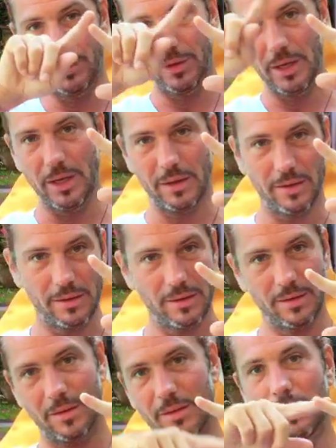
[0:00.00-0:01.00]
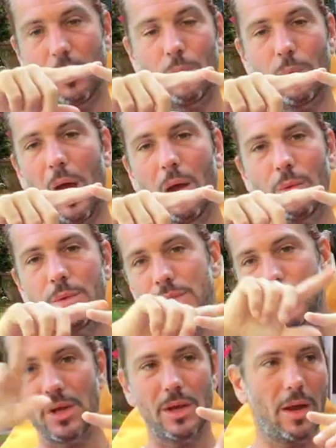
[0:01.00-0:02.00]
did the
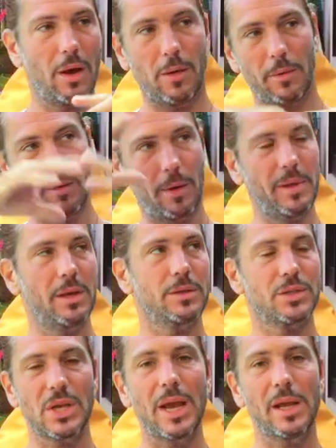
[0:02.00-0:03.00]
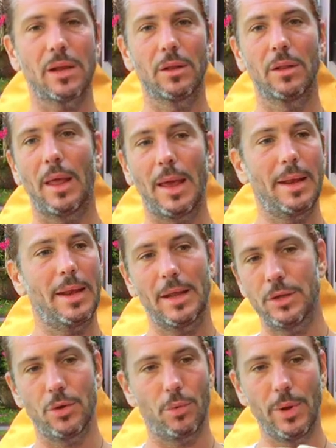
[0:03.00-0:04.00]
rounds, or the cycle, and
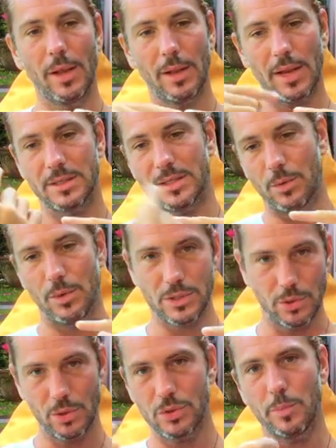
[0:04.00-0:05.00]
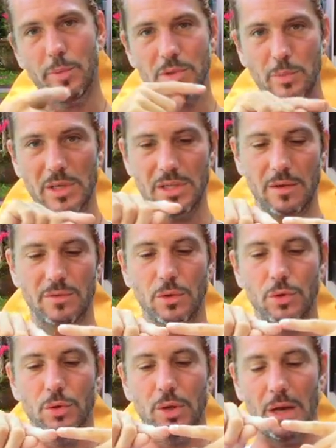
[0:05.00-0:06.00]
then you realize there is another perspective, so
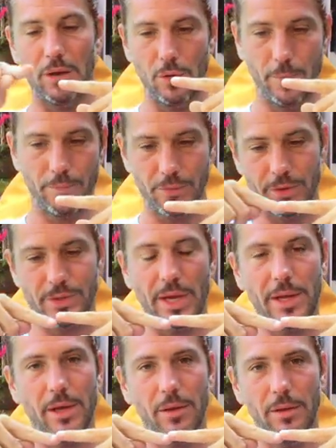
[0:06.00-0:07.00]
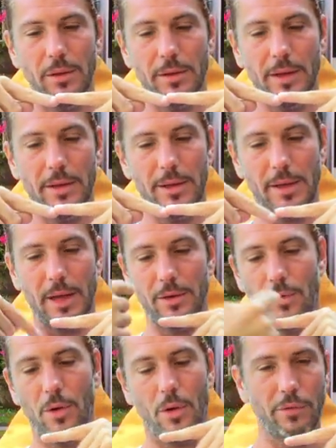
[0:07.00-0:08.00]
you can do the cycle, and you can
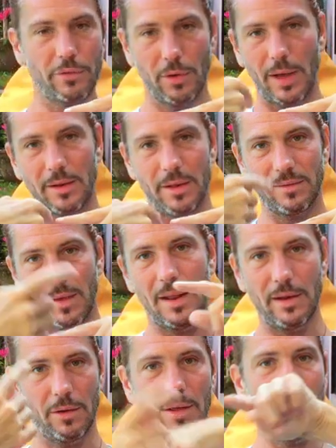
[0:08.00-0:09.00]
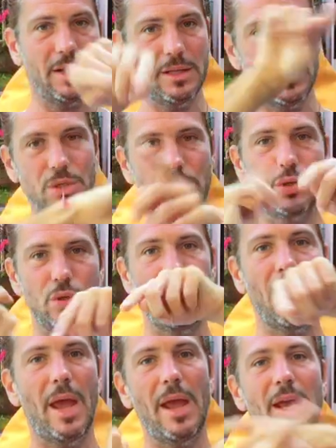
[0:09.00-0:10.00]
do also like this, and this is an
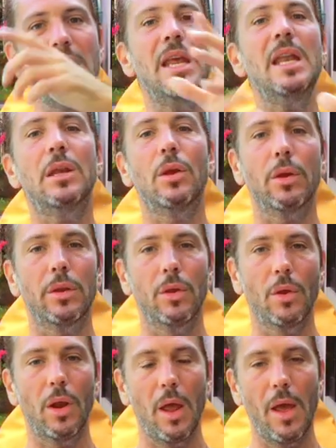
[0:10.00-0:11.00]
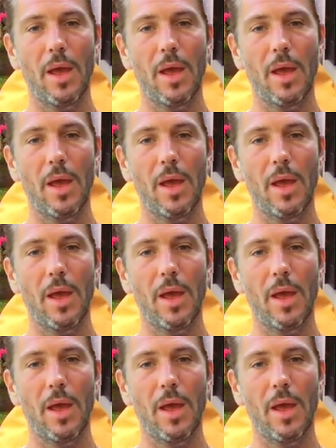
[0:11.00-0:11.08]
eternal